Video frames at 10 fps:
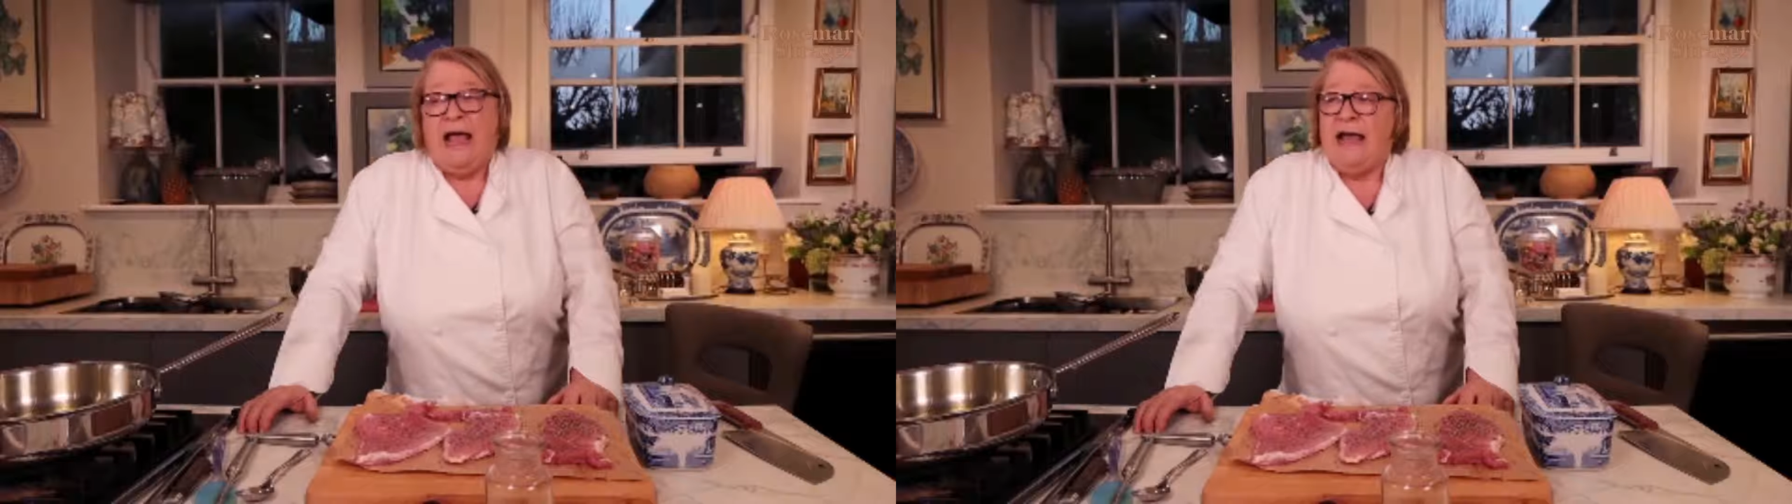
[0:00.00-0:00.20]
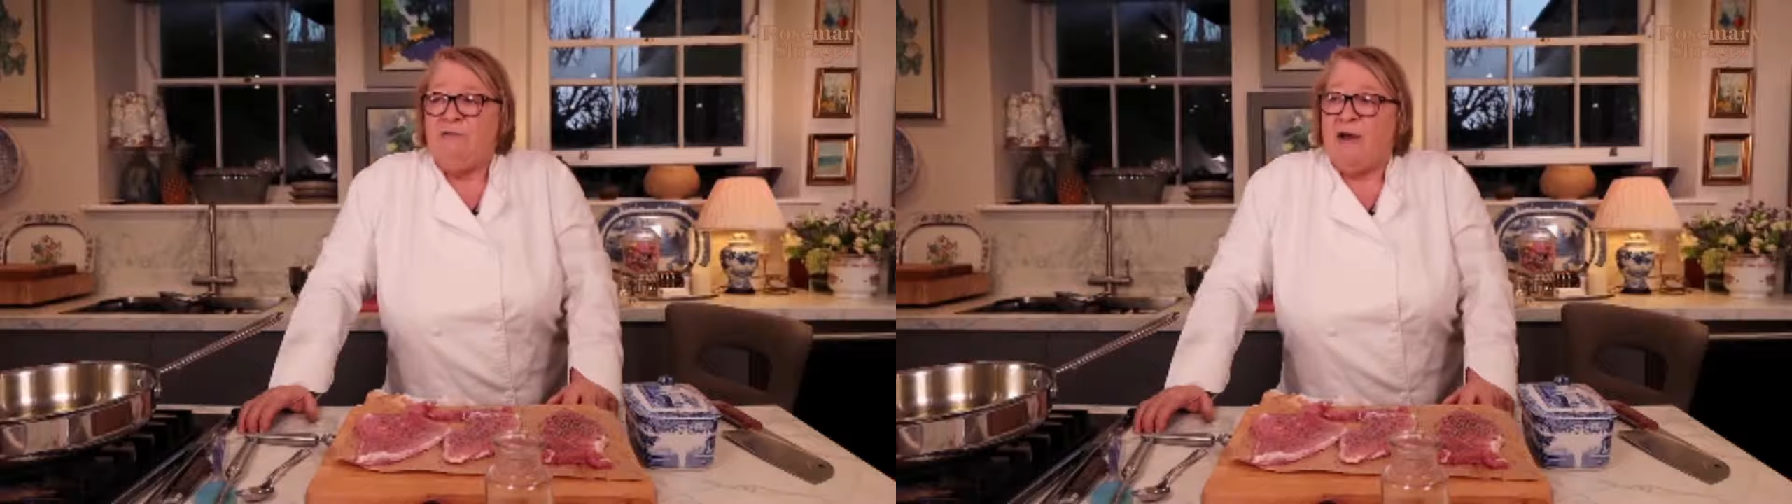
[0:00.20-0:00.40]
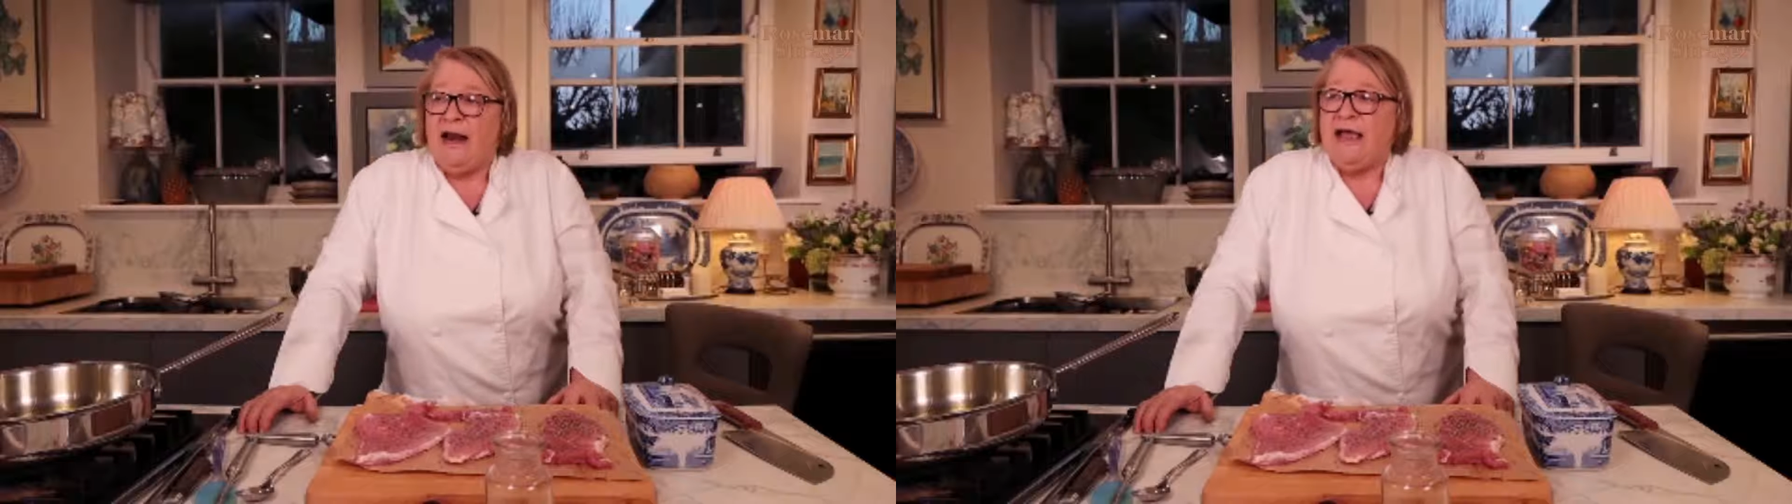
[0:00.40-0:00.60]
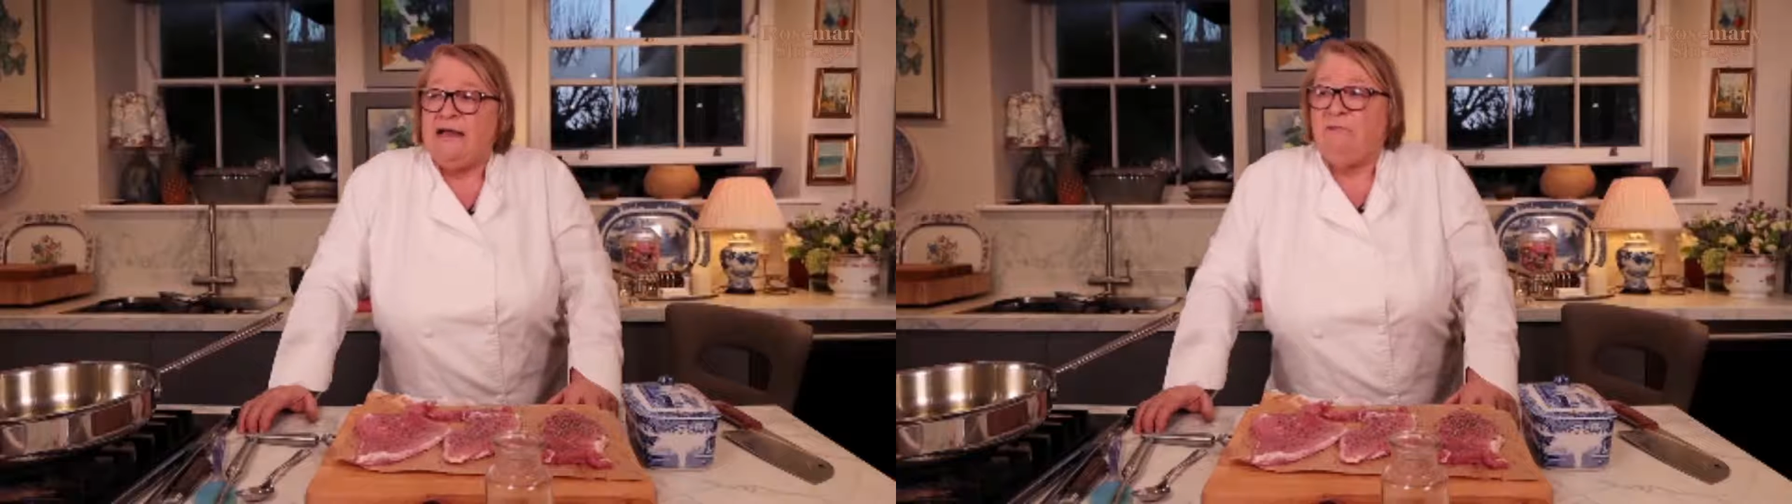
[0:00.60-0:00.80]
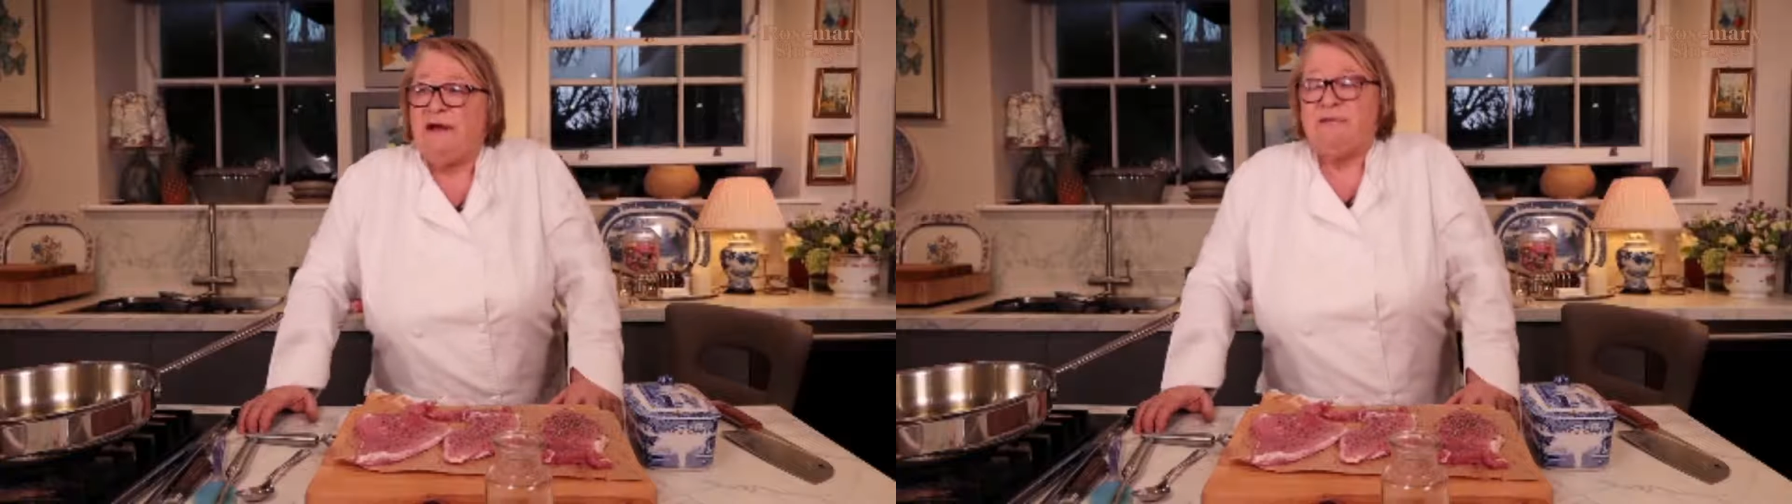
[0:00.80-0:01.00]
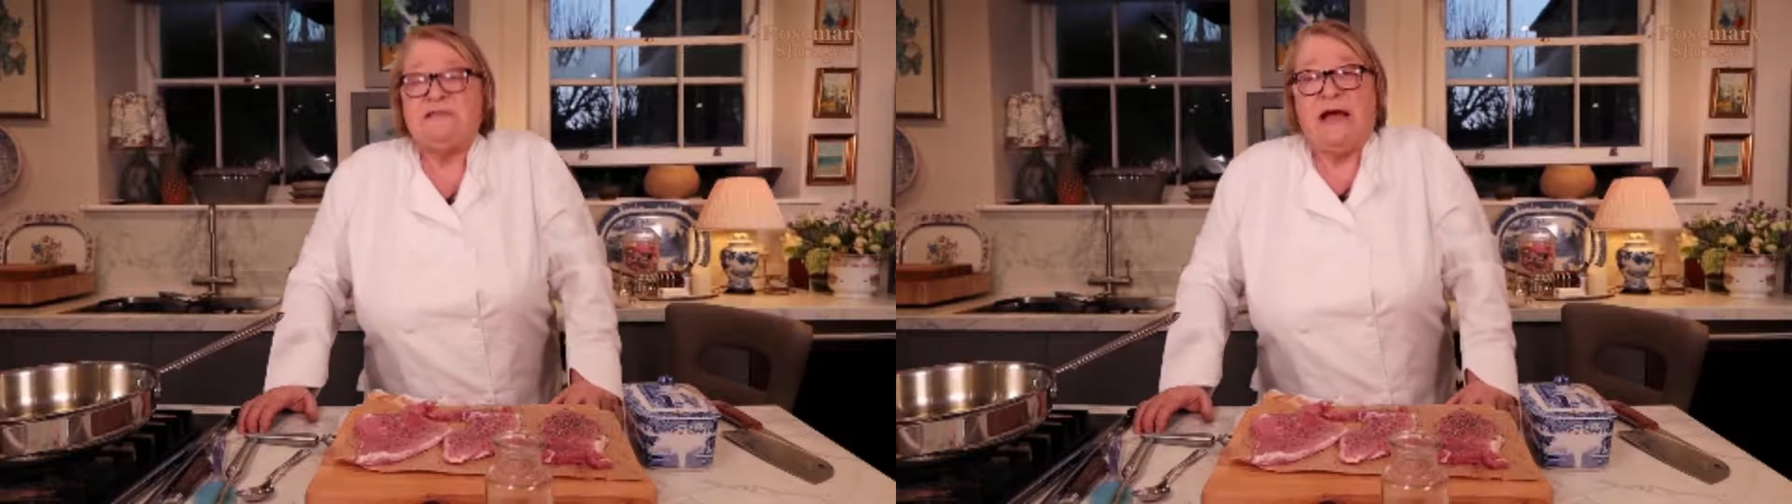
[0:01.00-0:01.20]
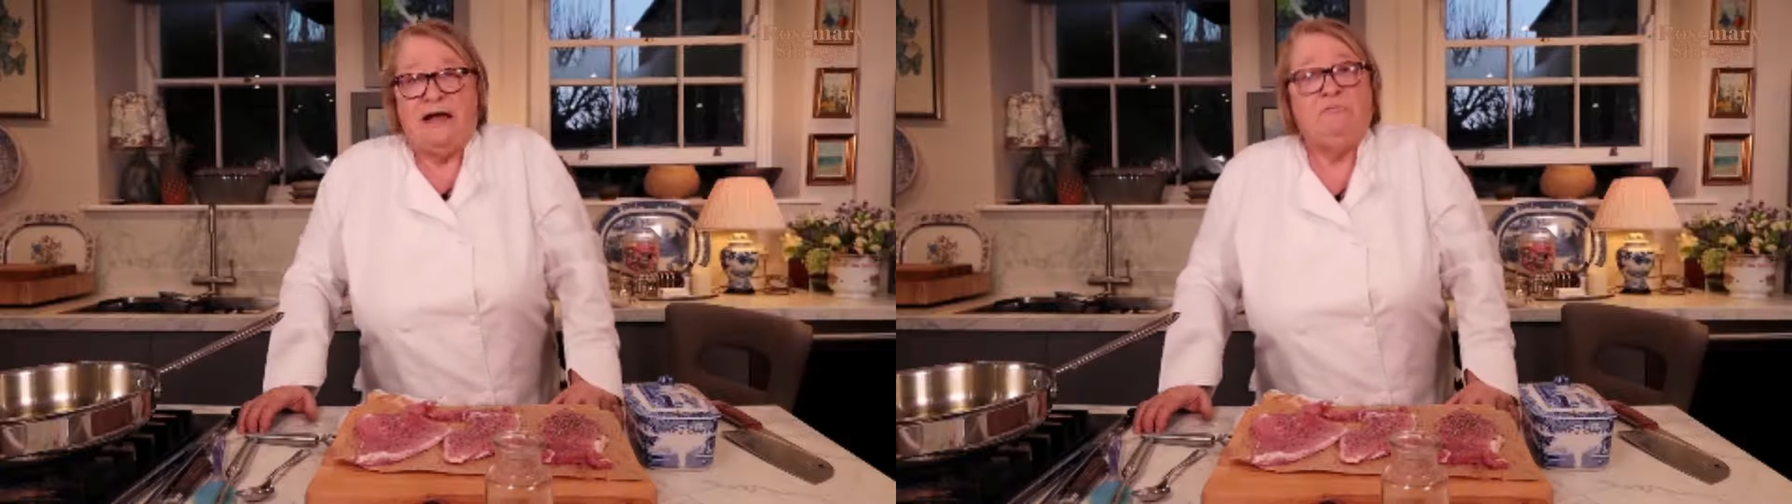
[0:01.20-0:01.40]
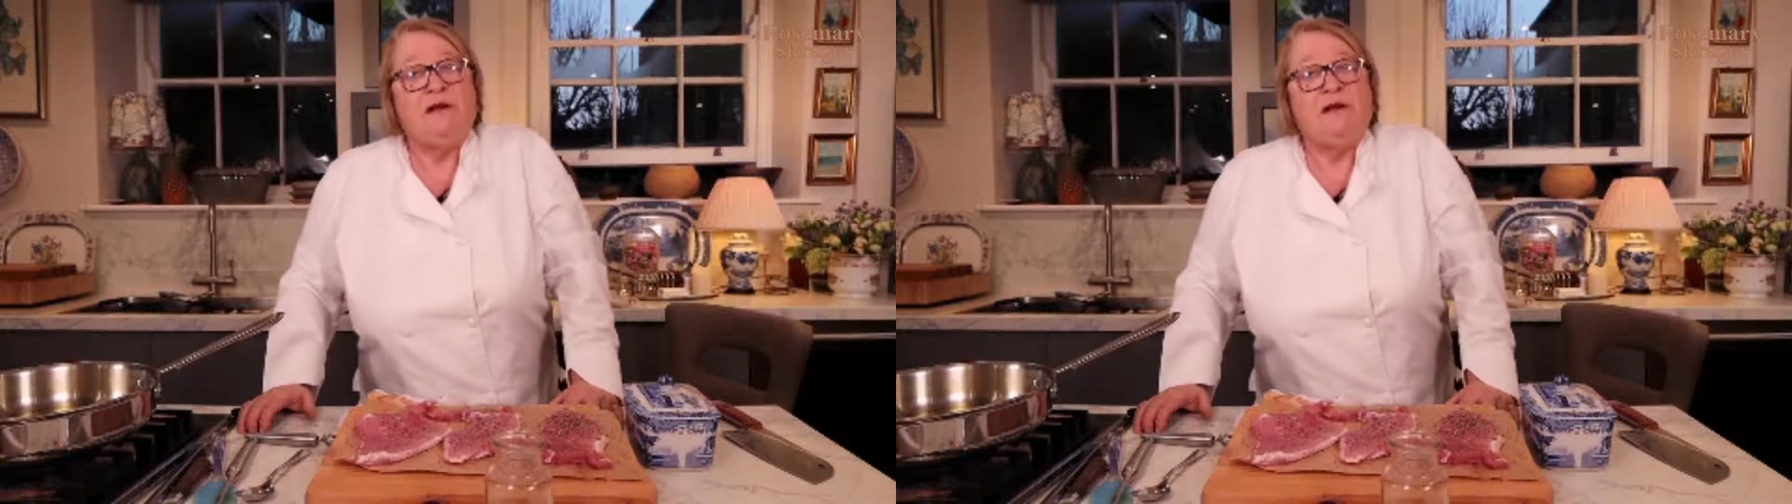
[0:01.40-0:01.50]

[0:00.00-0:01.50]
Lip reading: And when it was done,